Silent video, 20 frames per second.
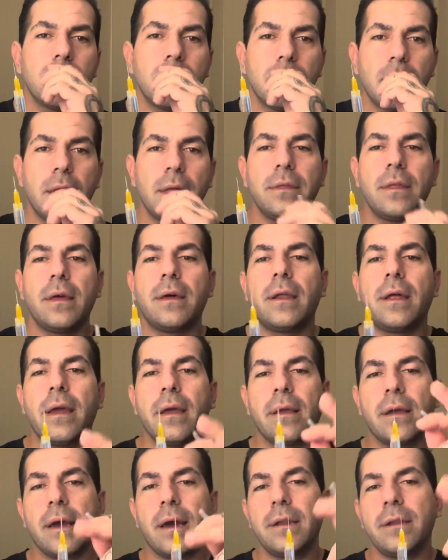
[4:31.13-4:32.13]
And then I
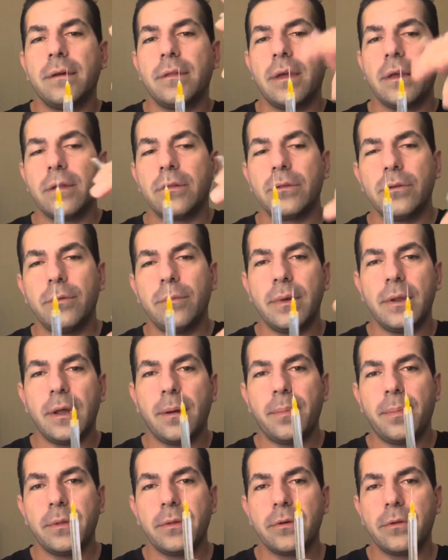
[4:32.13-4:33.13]
kind of like lube it
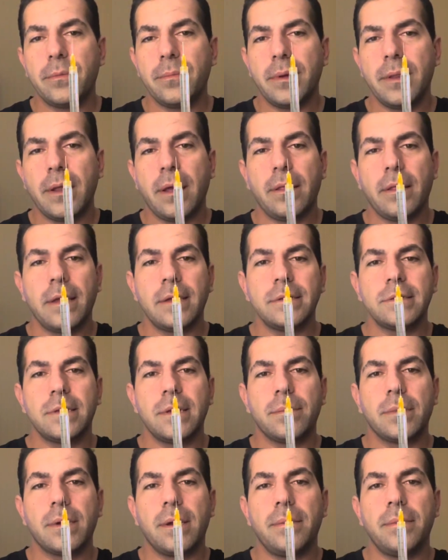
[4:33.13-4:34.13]
up a little bit. I let
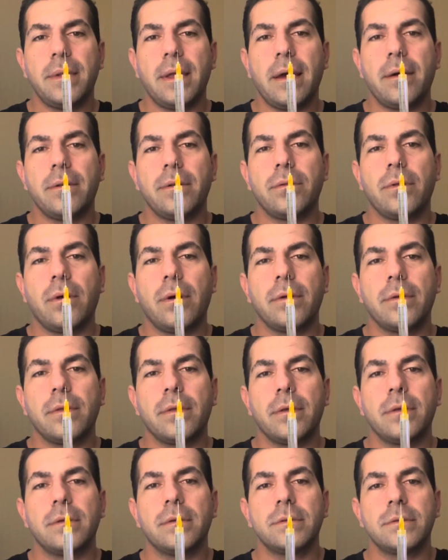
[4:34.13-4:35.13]
some come down along
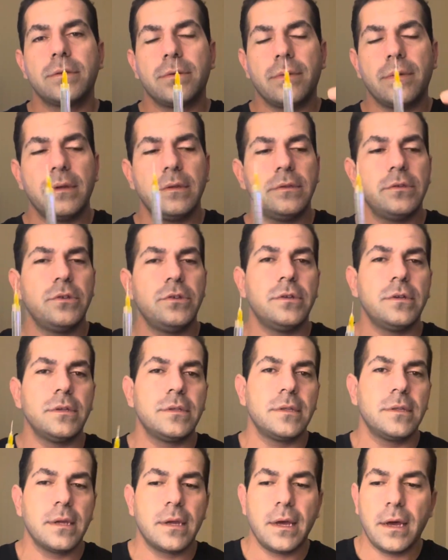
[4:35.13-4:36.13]
the syringe
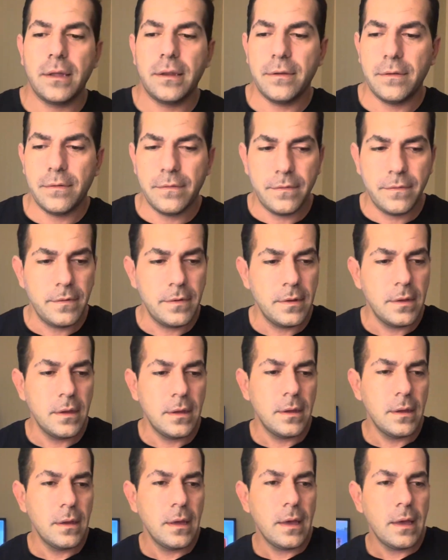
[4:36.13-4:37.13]
just to kind of
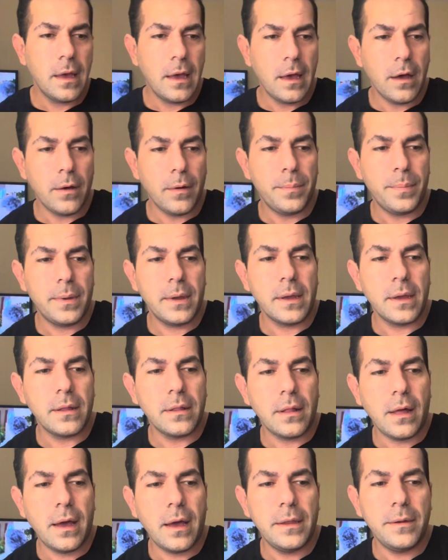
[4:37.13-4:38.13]
help it
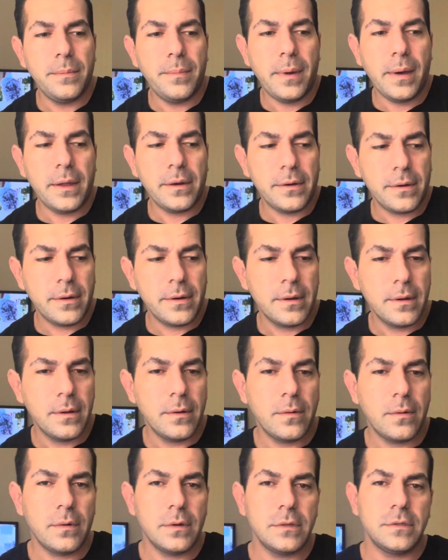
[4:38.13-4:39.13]
glide better
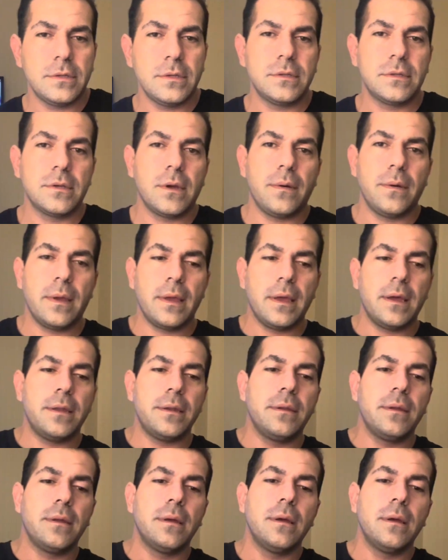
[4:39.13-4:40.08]
once it's going in.